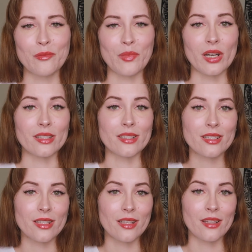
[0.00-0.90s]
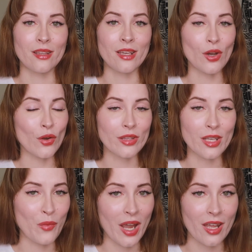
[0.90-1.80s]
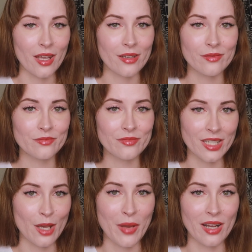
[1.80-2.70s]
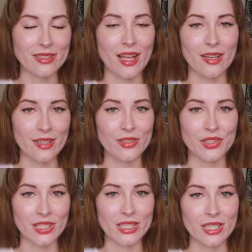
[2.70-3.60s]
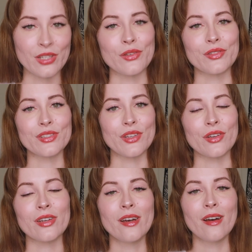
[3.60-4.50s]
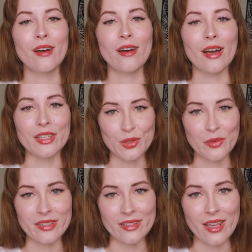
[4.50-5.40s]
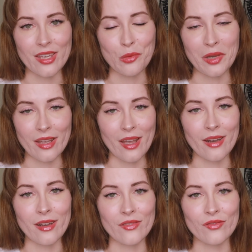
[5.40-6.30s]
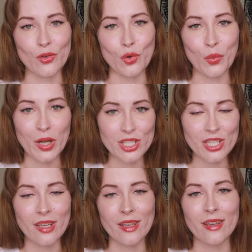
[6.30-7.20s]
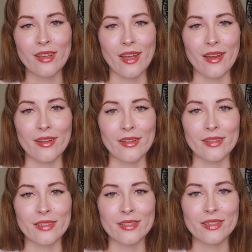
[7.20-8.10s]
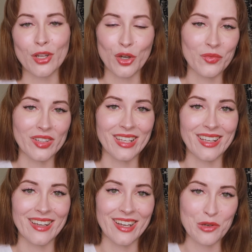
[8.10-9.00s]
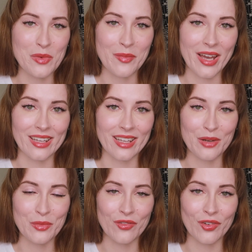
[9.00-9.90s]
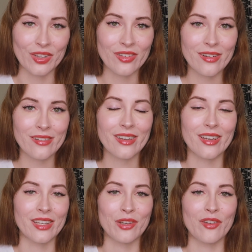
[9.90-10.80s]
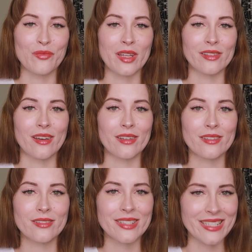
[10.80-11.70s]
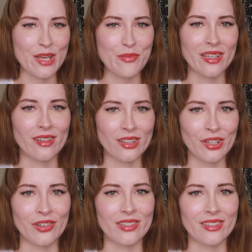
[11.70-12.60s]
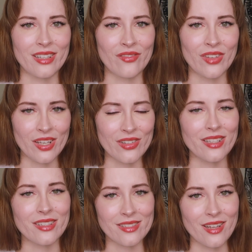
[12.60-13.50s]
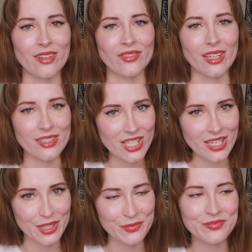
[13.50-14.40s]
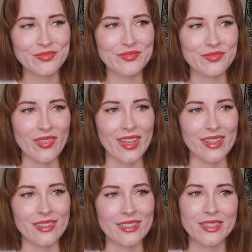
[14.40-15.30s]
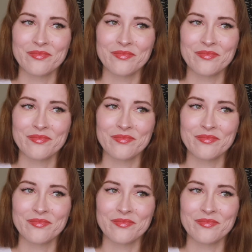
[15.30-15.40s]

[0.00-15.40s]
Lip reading: but the only way to get past that is to continue. So I just wanted to thank you again for watching, and hopefully I'll be back again before long. I know I've made that statement a lot in videos at the start of last year and